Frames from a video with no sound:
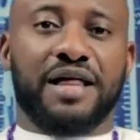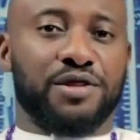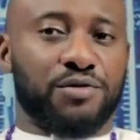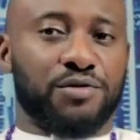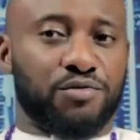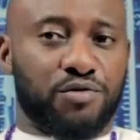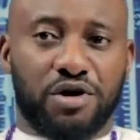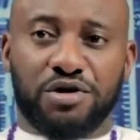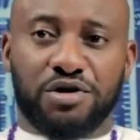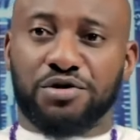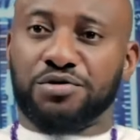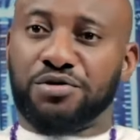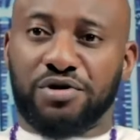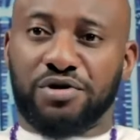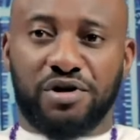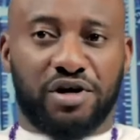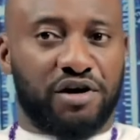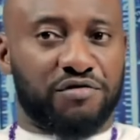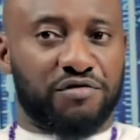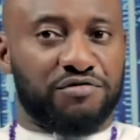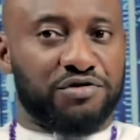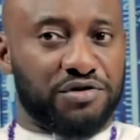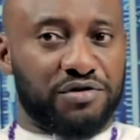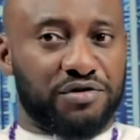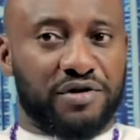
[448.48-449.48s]
You see, then
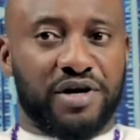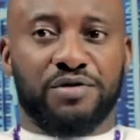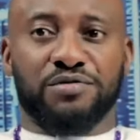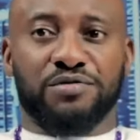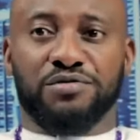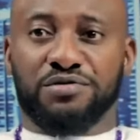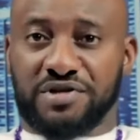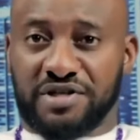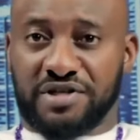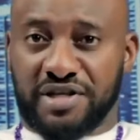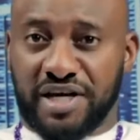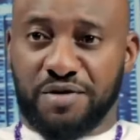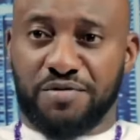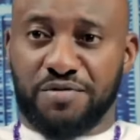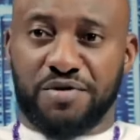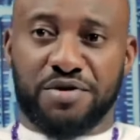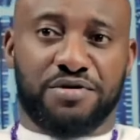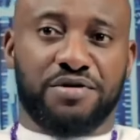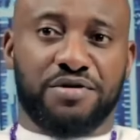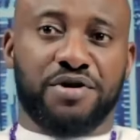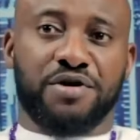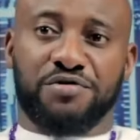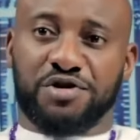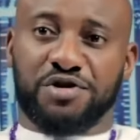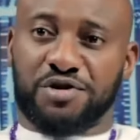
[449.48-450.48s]
a young man who gets
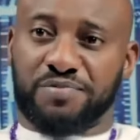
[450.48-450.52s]
down on